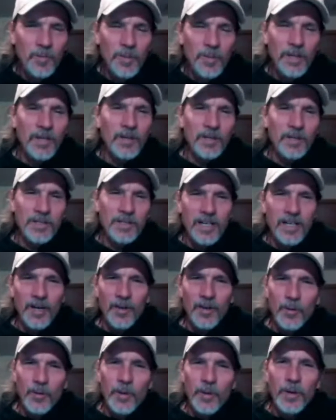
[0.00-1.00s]
but you could
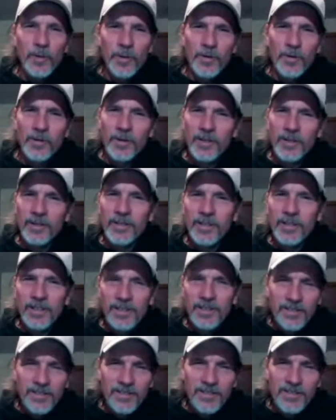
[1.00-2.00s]
tell that we were
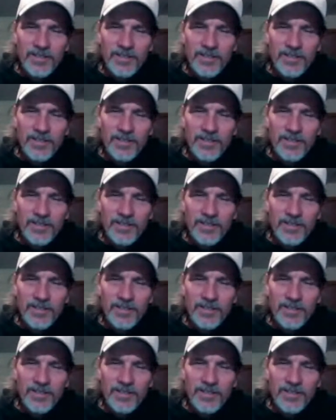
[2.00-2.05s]
really